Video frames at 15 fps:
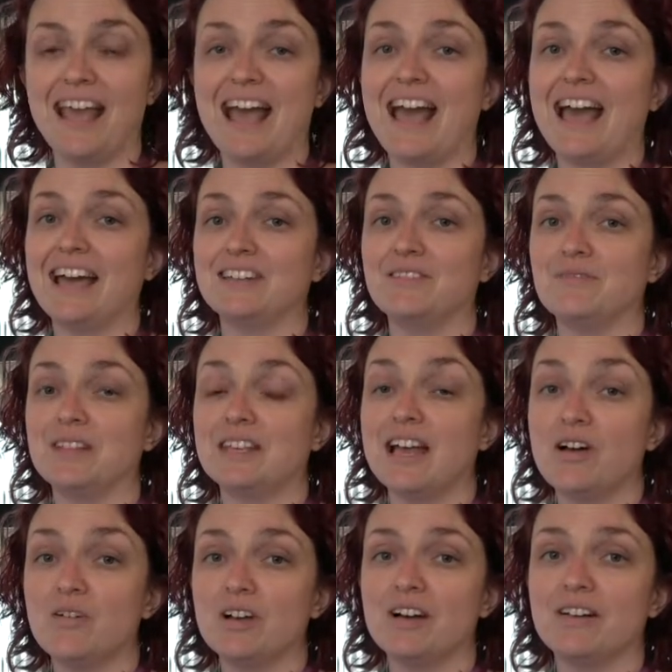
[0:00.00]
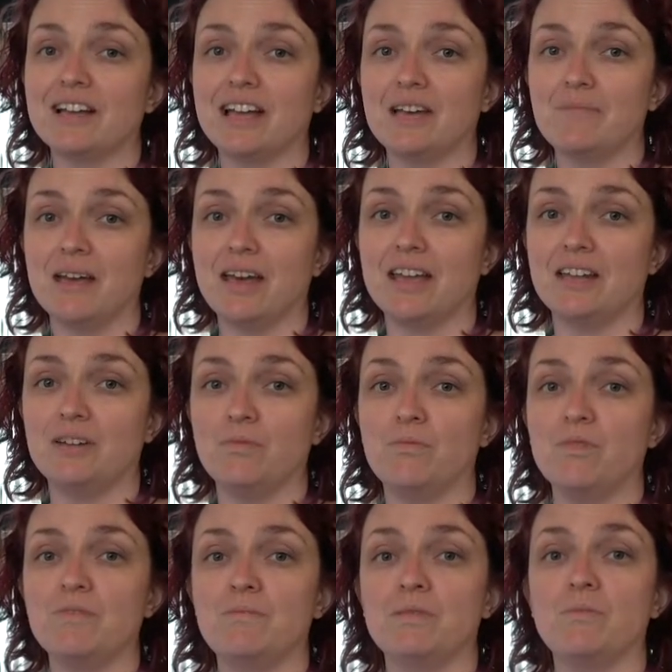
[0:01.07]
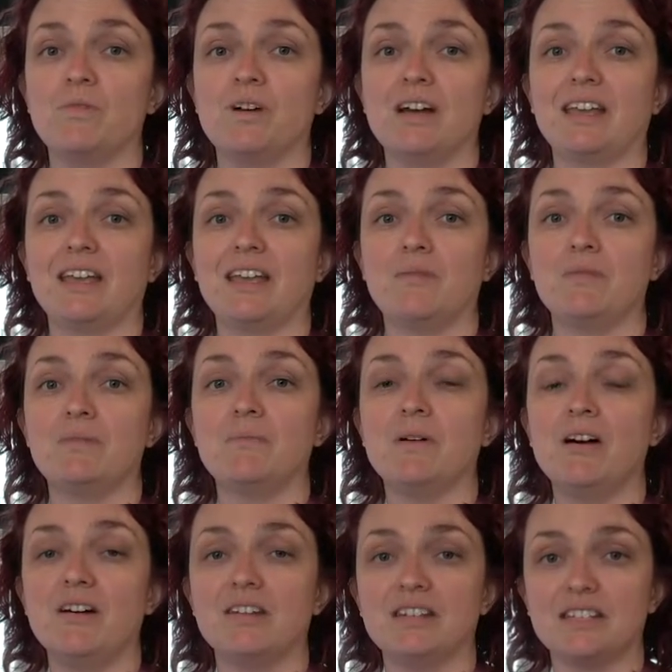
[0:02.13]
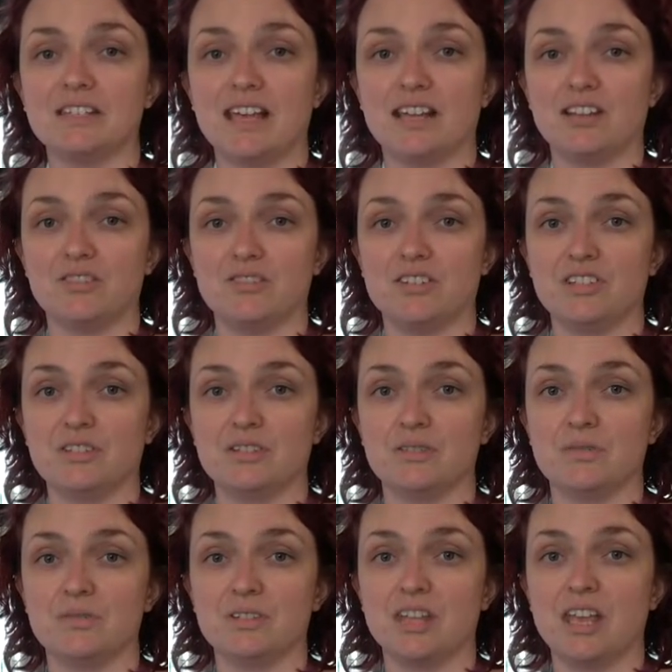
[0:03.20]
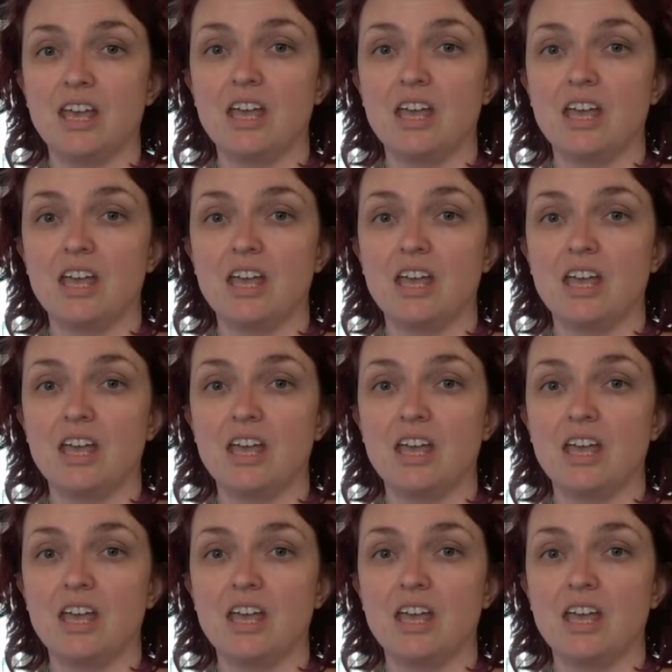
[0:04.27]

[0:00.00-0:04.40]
and for the Our Girl campaign we've been working with partner secondary schools